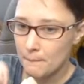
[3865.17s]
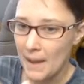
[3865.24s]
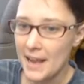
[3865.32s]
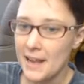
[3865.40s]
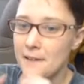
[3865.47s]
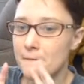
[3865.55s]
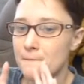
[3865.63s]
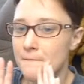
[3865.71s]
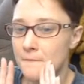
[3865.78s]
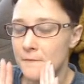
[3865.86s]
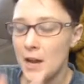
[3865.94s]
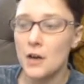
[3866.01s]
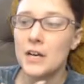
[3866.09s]
Pay
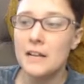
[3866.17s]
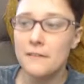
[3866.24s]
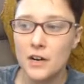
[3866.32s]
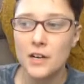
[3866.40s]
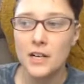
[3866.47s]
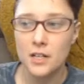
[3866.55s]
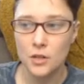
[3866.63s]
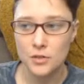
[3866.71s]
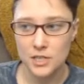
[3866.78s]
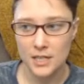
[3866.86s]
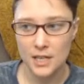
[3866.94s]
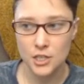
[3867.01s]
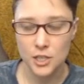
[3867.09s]
very, very close
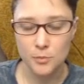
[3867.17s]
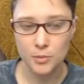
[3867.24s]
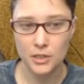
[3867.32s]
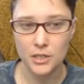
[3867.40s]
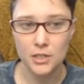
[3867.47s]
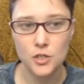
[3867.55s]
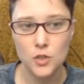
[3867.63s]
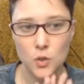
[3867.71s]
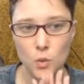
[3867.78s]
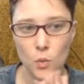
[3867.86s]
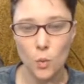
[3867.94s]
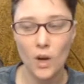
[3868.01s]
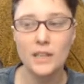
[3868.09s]
attention, please, to
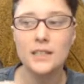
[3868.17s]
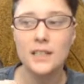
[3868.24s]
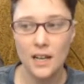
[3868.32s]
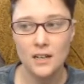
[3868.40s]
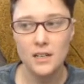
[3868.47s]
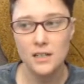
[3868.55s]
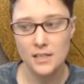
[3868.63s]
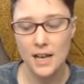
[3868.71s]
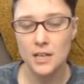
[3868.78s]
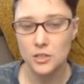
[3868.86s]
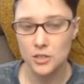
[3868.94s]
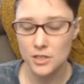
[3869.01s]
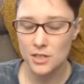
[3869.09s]
what Katie is
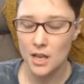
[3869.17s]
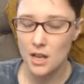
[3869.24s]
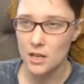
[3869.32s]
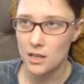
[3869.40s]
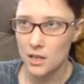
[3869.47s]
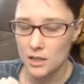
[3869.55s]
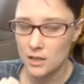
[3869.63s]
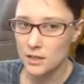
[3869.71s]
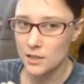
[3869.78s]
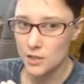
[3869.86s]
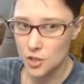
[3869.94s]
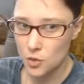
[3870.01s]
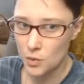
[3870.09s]
actually saying in
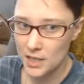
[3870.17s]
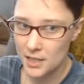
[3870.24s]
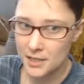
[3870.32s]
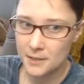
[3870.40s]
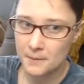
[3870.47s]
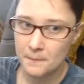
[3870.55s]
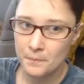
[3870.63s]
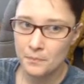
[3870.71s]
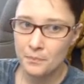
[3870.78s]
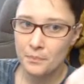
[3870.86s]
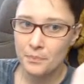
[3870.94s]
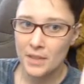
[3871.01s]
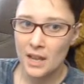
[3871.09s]
this tweet.
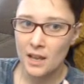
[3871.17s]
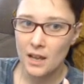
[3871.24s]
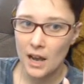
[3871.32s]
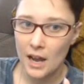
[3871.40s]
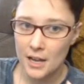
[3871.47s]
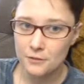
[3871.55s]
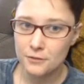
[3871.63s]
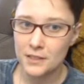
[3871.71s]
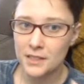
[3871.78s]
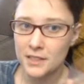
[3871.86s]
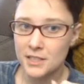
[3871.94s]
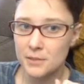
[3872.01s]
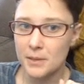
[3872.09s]
I had
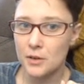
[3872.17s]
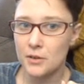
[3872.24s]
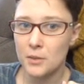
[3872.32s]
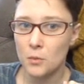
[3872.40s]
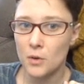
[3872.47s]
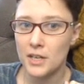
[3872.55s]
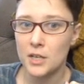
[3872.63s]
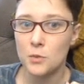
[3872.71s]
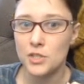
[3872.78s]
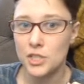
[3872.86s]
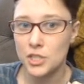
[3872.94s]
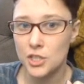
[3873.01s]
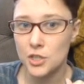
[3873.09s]
feelings about him when he
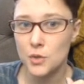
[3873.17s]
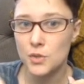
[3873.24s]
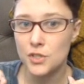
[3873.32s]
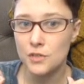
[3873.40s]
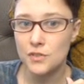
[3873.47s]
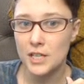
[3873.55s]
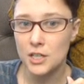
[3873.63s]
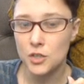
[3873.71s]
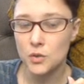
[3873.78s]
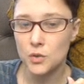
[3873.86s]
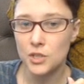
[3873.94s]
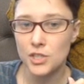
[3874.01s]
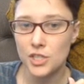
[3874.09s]
was accused of
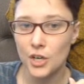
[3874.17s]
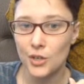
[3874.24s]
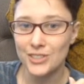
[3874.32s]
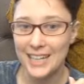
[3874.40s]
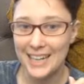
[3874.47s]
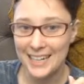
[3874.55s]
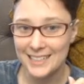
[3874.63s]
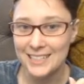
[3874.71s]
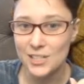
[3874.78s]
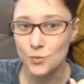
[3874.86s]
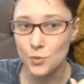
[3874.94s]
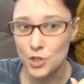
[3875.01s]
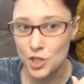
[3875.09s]
sexual assault, and
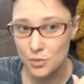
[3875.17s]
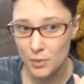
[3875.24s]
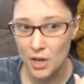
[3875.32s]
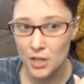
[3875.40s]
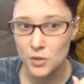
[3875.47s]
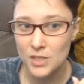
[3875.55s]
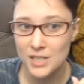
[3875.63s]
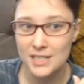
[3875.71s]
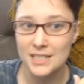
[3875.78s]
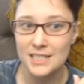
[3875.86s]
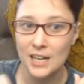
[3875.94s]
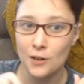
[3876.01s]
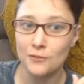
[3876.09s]
his response was to
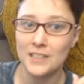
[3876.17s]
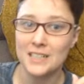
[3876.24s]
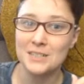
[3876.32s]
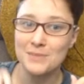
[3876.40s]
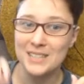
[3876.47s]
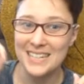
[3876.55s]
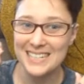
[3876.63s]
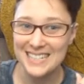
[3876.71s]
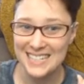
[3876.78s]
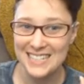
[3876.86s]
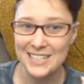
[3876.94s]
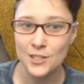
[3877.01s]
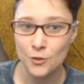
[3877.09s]
tell victims they
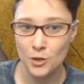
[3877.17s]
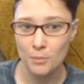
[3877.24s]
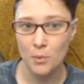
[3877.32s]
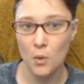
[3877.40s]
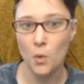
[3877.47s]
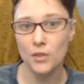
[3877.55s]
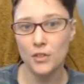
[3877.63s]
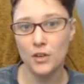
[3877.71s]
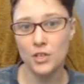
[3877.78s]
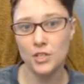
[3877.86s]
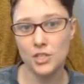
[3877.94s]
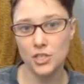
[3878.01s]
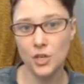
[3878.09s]
need to report their
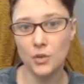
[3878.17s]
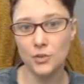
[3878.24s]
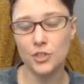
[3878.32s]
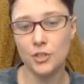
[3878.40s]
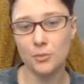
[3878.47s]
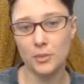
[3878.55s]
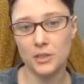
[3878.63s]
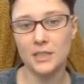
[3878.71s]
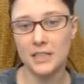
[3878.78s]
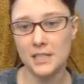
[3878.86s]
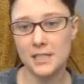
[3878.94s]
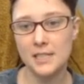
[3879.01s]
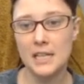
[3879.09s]
assault to the
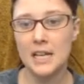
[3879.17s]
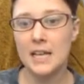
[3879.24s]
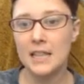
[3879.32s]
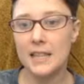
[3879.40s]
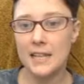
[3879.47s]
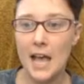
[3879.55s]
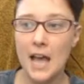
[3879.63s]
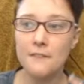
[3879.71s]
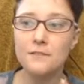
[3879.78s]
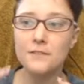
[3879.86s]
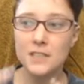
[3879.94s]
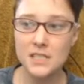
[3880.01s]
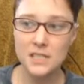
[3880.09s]
police. The
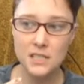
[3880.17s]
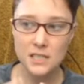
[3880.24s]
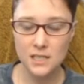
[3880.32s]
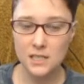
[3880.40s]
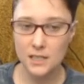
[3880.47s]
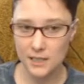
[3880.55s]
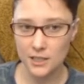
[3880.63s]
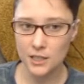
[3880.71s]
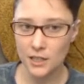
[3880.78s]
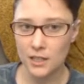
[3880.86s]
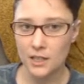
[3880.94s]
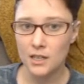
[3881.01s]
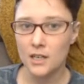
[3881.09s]
emphasis
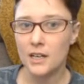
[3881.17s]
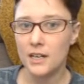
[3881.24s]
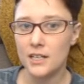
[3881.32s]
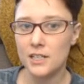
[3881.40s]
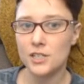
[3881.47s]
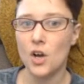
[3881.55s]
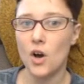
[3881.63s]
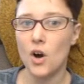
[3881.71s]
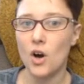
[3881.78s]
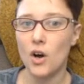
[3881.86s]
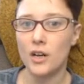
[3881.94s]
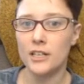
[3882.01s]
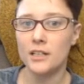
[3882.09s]
here is
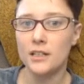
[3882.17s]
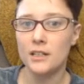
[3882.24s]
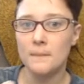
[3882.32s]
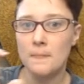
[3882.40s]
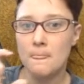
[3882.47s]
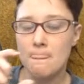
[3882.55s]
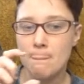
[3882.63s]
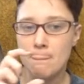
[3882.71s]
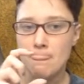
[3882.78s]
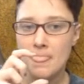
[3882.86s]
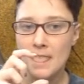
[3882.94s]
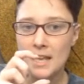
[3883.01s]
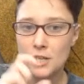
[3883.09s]
on
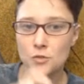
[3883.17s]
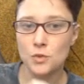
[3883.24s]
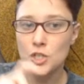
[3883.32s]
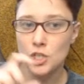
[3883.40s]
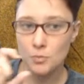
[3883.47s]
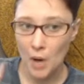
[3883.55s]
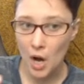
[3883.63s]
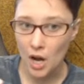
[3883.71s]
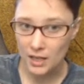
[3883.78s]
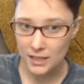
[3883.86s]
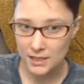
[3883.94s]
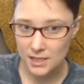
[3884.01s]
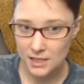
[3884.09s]
his
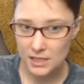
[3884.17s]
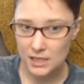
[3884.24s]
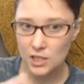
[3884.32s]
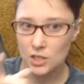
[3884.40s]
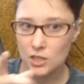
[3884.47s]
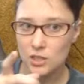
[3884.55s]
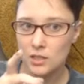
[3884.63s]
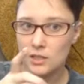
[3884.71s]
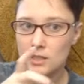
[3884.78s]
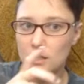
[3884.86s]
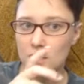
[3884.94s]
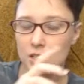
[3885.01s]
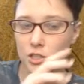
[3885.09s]
response.
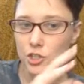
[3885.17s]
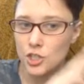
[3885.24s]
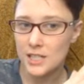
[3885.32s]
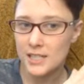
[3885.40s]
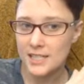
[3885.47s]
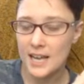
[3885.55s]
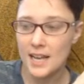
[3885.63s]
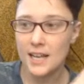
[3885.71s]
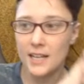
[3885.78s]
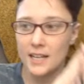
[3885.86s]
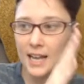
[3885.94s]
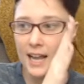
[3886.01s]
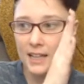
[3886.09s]
She's
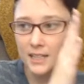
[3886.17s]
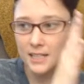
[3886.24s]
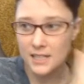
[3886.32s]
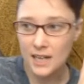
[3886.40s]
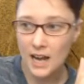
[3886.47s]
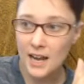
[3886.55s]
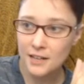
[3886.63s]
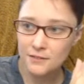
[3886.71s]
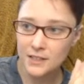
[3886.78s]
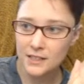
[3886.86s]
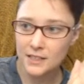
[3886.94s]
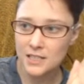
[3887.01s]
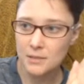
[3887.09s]
saying, hey, listen, I had
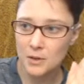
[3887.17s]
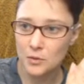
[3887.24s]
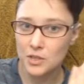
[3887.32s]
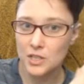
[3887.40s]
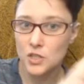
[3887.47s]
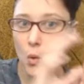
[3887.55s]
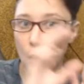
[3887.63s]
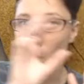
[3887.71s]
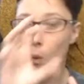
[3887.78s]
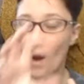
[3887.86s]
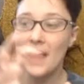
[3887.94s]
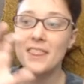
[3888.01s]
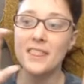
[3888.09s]
feelings about this
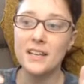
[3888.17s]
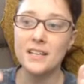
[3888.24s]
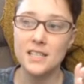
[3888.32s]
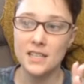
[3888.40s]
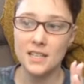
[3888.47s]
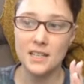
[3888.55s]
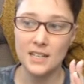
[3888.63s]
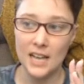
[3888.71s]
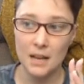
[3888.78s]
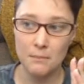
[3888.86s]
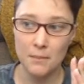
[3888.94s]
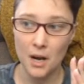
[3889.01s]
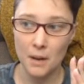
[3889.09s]
when this thing
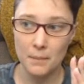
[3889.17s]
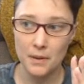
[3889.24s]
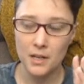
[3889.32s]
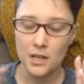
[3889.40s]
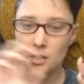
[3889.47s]
came up.